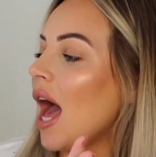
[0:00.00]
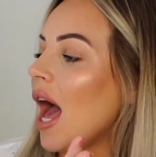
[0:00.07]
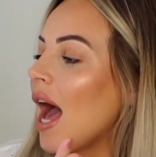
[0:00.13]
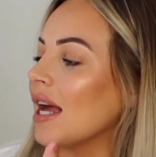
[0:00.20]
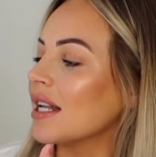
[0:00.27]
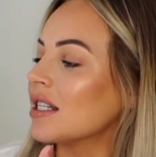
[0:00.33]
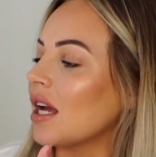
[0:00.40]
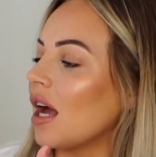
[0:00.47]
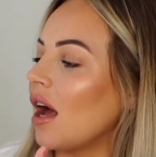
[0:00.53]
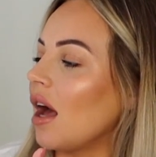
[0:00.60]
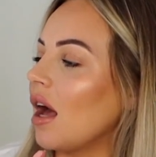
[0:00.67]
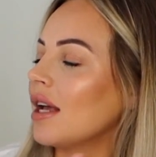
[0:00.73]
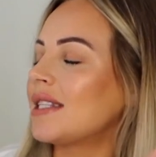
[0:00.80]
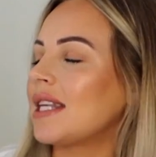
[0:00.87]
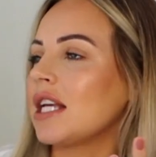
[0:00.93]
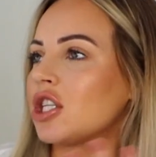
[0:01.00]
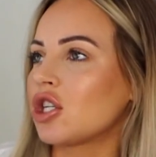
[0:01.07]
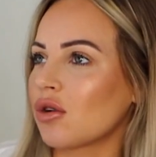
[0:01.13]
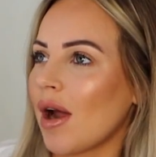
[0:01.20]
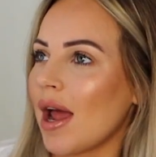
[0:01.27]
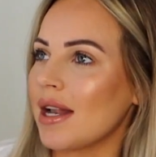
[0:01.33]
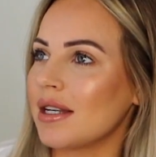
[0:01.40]
And I say
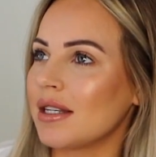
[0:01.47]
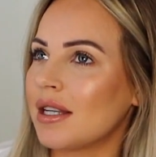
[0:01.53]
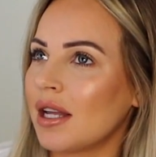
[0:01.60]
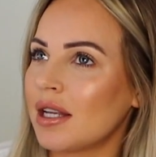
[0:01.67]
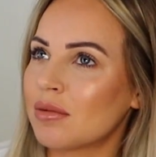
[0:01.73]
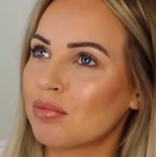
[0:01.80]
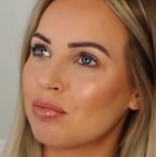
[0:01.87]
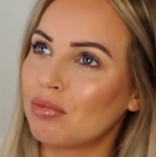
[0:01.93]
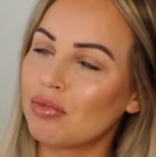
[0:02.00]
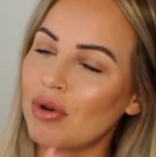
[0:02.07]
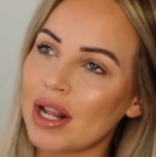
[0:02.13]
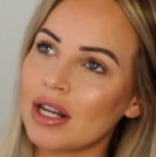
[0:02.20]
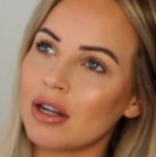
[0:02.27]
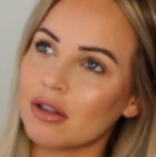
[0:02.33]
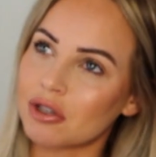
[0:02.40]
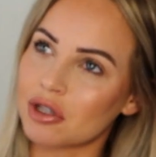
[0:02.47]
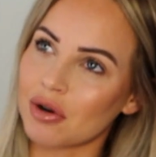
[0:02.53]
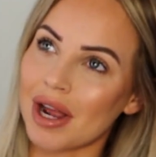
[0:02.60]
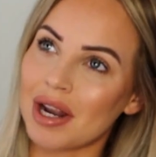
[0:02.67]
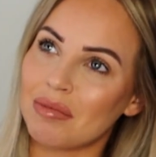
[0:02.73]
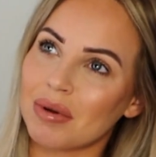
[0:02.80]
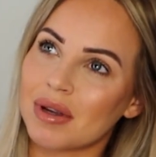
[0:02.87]
trend, really not a
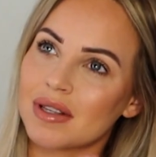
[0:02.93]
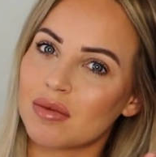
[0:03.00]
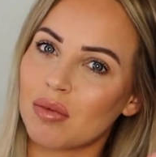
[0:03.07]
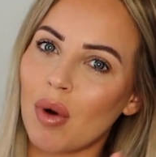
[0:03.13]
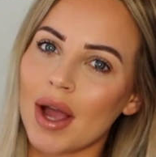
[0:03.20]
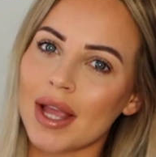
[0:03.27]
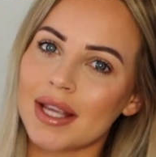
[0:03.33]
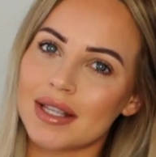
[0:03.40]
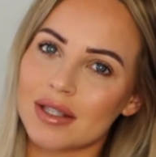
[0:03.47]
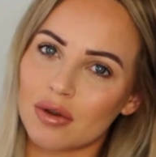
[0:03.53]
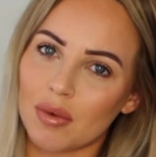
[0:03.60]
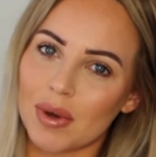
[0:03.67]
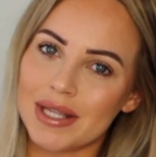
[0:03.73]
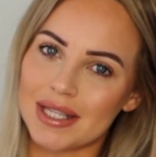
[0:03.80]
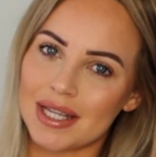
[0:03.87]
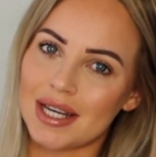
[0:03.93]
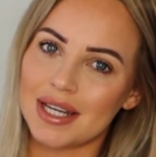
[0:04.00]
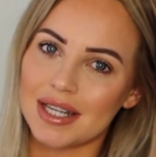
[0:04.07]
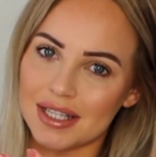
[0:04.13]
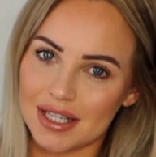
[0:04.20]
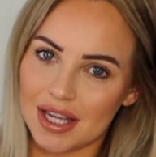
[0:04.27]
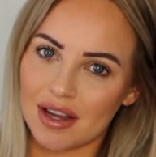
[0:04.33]
trend, because white is always in
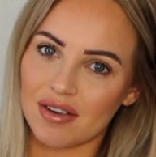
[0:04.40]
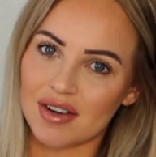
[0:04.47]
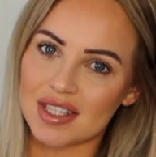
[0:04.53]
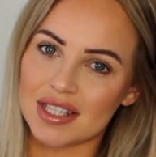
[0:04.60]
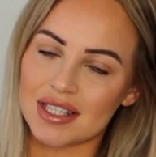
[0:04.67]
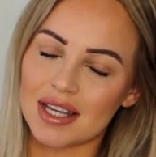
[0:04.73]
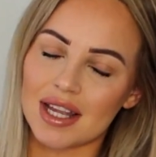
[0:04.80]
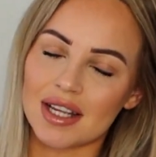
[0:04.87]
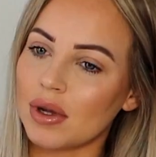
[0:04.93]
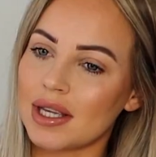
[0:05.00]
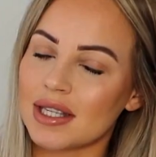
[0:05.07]
interiors, isn't it?